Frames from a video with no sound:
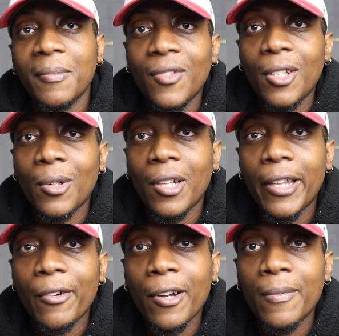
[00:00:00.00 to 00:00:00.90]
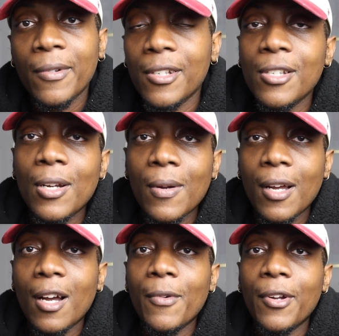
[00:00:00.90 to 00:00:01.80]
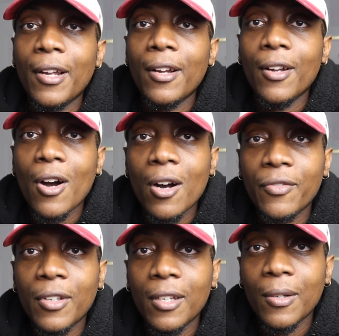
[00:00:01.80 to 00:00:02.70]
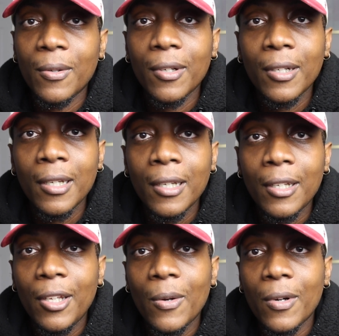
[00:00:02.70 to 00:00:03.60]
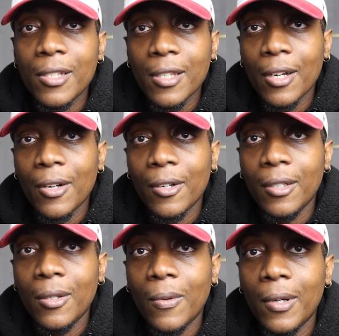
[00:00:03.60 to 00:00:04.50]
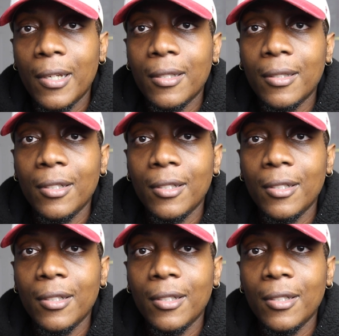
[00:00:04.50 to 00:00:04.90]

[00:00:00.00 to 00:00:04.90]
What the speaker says: you know, clear up, because you don't want to come on here coughing, or you don't want to stutter, or you don't want,